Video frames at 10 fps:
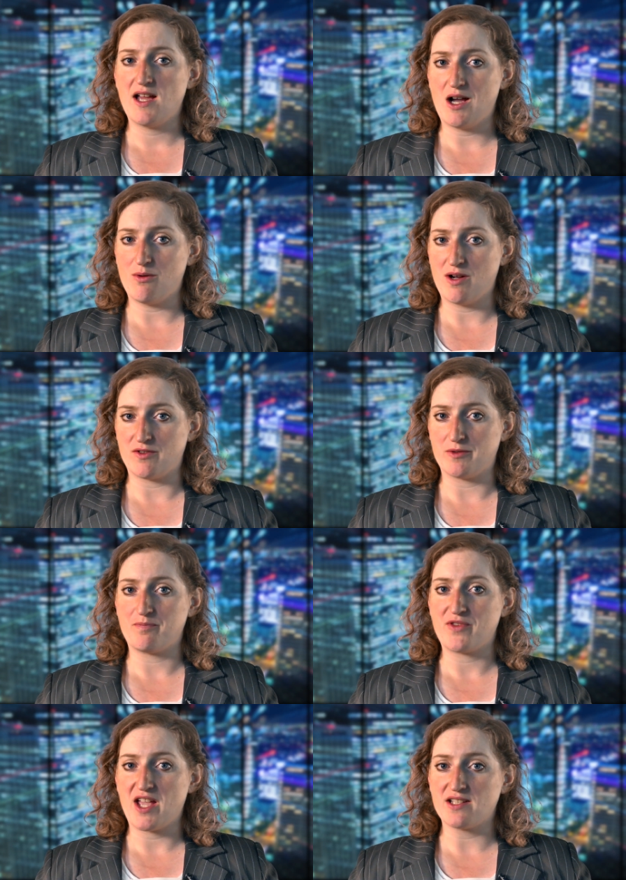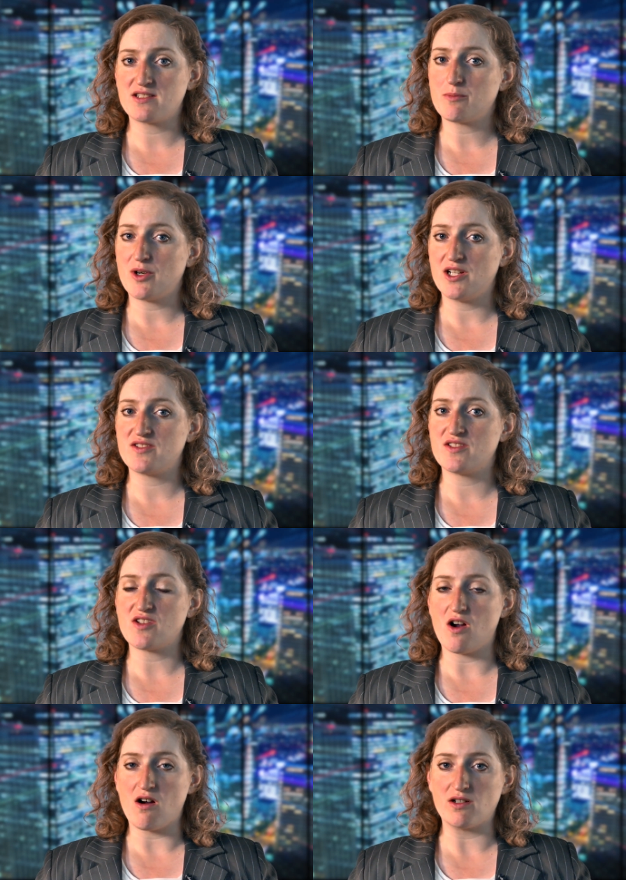However, as the
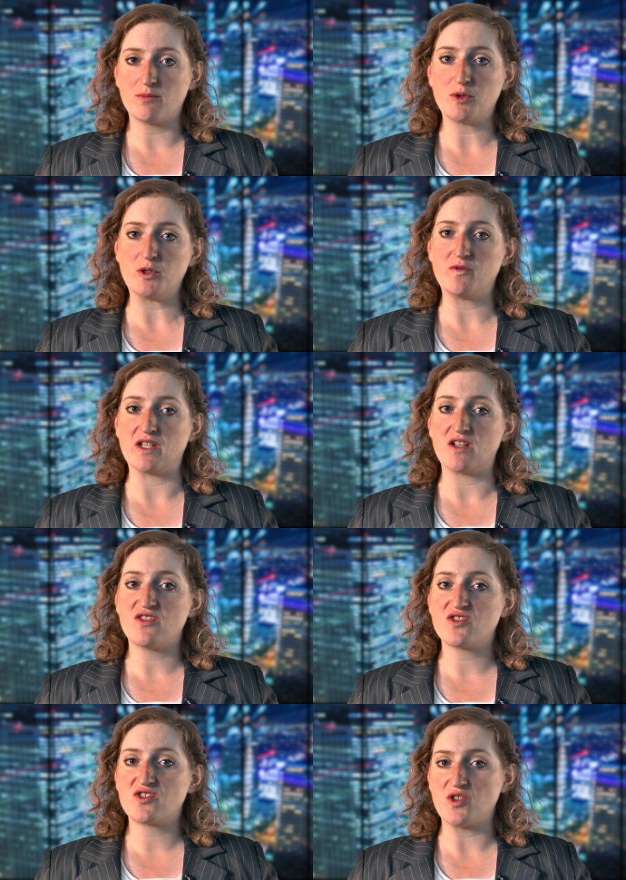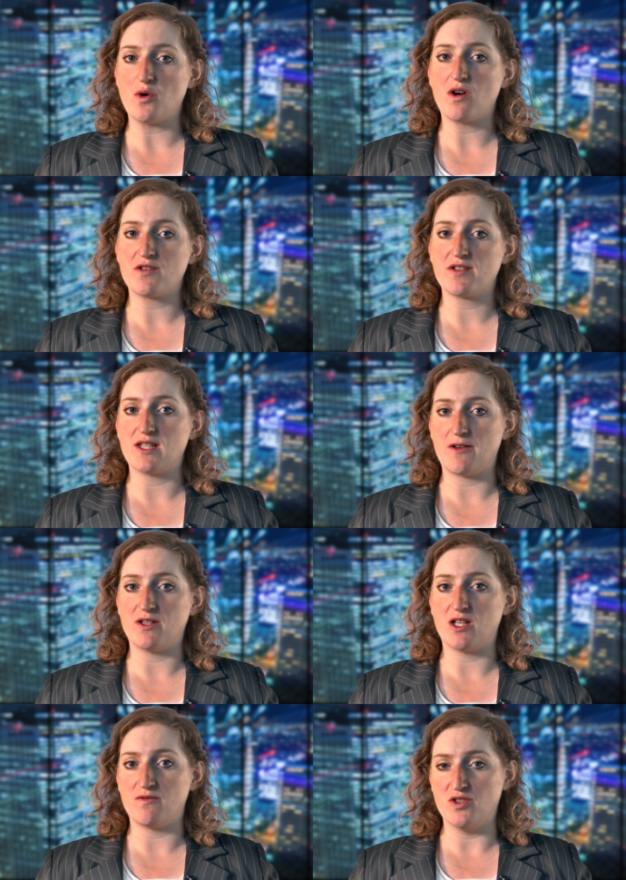prices are improving, so are the
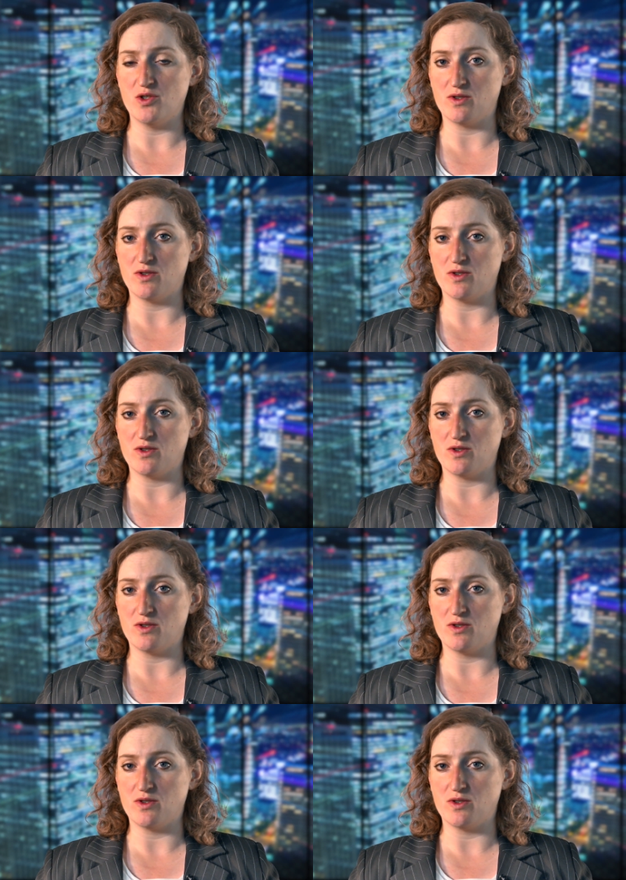level of new